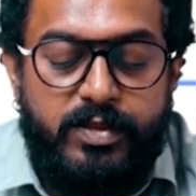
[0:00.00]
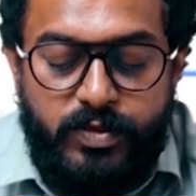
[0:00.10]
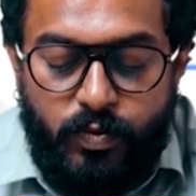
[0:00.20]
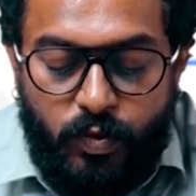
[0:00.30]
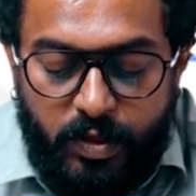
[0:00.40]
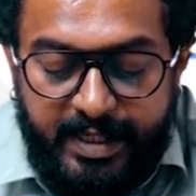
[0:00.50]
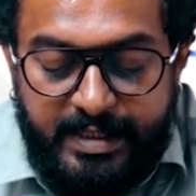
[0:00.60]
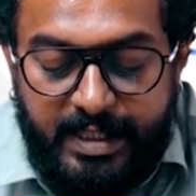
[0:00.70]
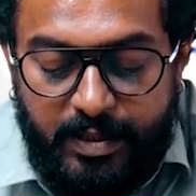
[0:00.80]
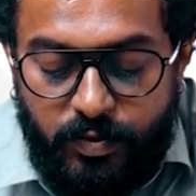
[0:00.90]
So what
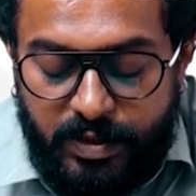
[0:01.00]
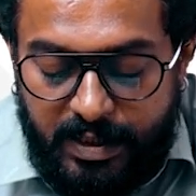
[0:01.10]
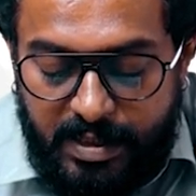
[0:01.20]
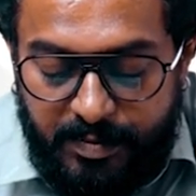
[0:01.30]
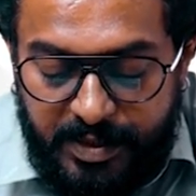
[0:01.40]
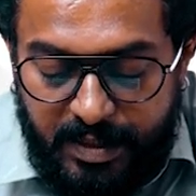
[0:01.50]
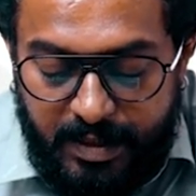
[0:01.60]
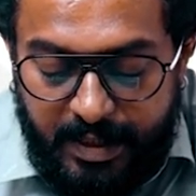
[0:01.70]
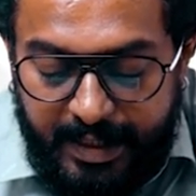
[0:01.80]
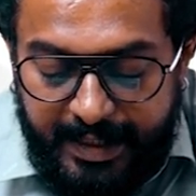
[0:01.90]
is
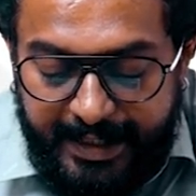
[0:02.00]
intussusception?